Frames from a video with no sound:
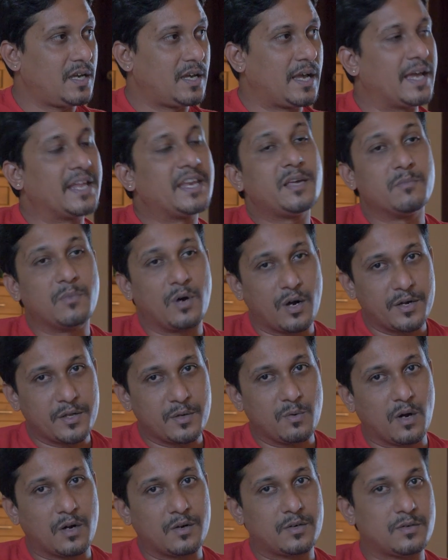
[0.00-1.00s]
Any mod
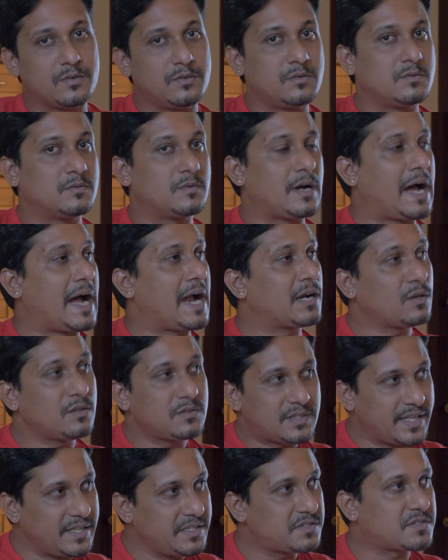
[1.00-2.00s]
you want to add
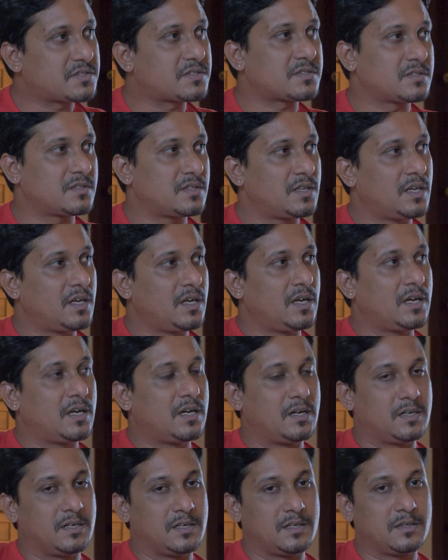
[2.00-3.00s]
on things,
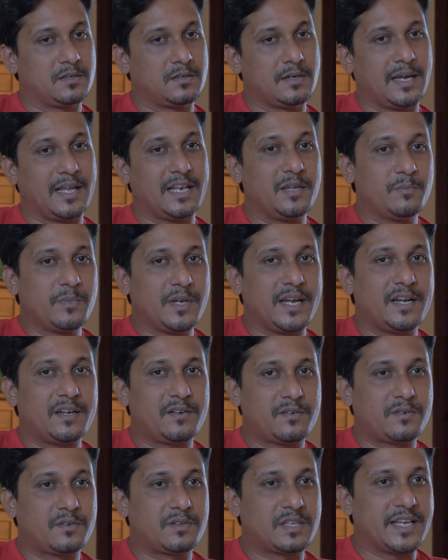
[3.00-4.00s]

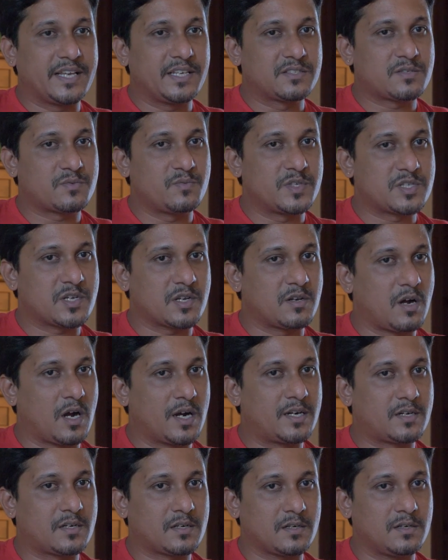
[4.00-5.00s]
eliminate things which are
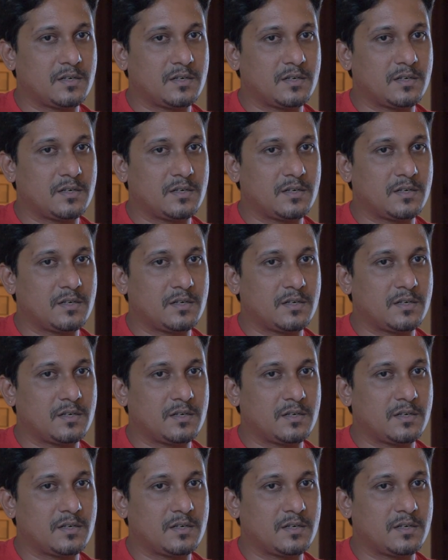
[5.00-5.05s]
not